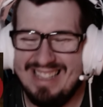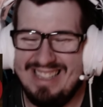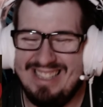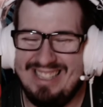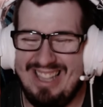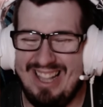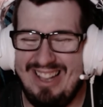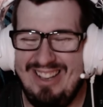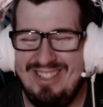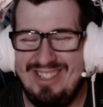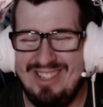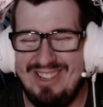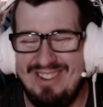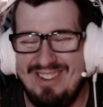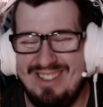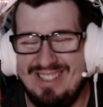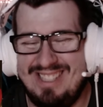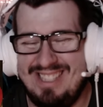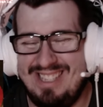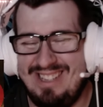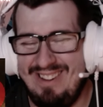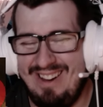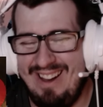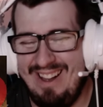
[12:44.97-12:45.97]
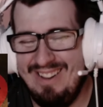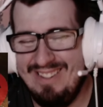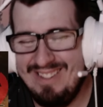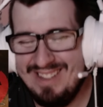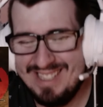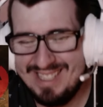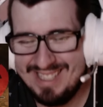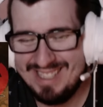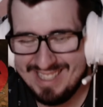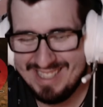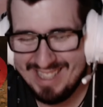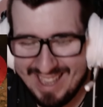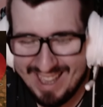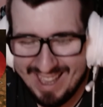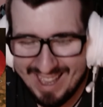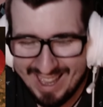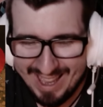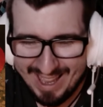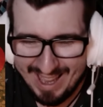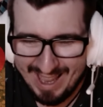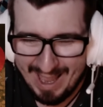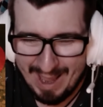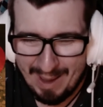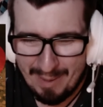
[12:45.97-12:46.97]
Tanjiro's crowd is
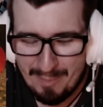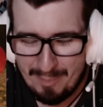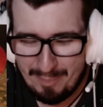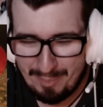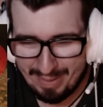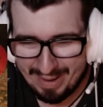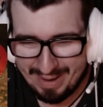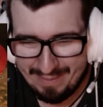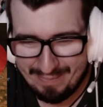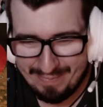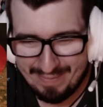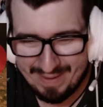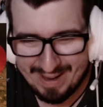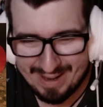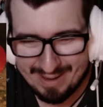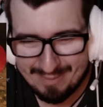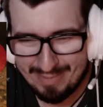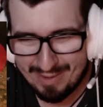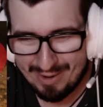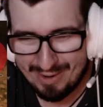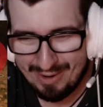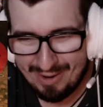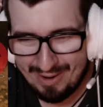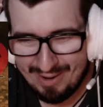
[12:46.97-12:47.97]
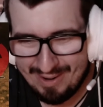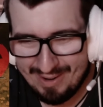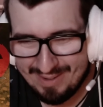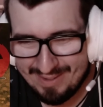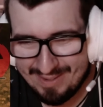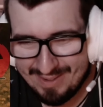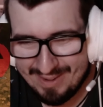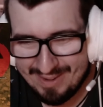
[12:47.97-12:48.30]
beefing, bro.